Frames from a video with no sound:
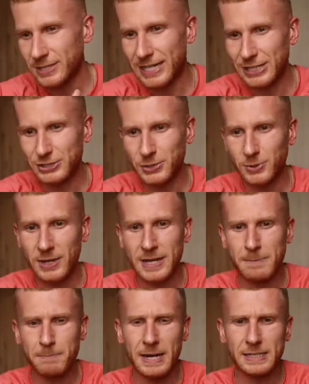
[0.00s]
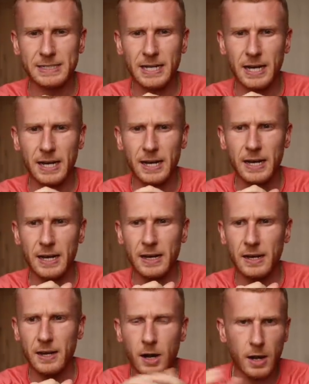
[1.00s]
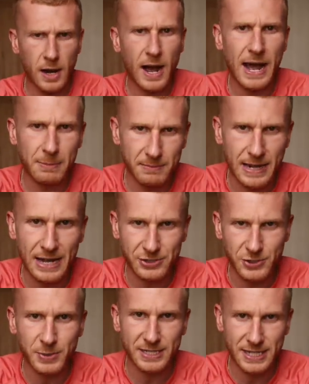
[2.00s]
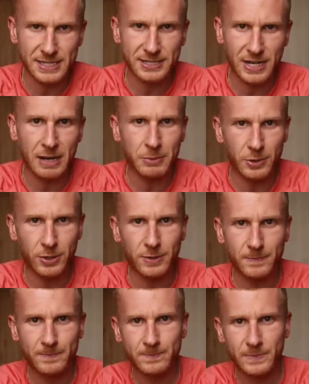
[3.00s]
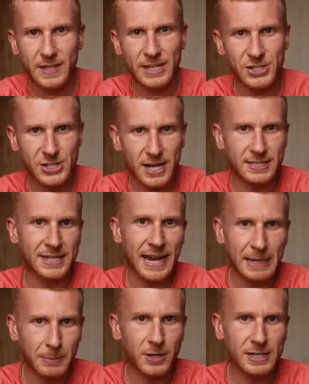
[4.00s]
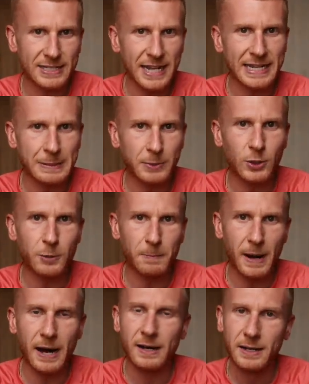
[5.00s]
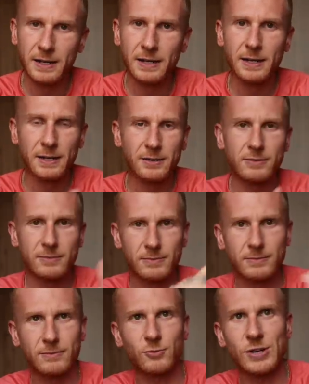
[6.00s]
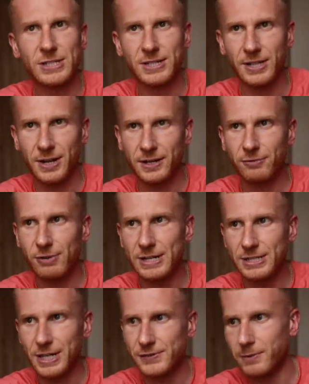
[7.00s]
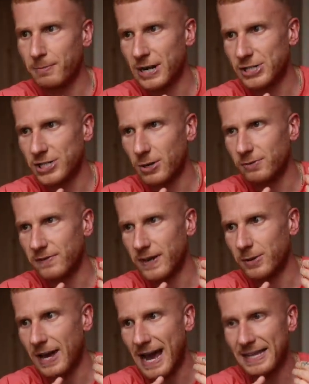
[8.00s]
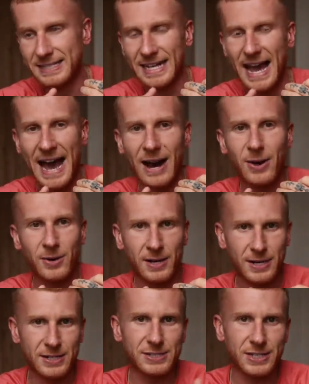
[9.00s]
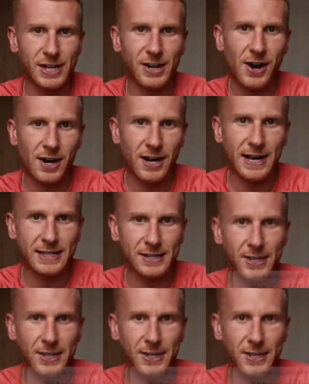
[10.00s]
onto that shortly, but I am natural in the sense that I'm not injecting anabolics anymore, but recent kind of research from Brad Schoenfeld et al. Has highlighted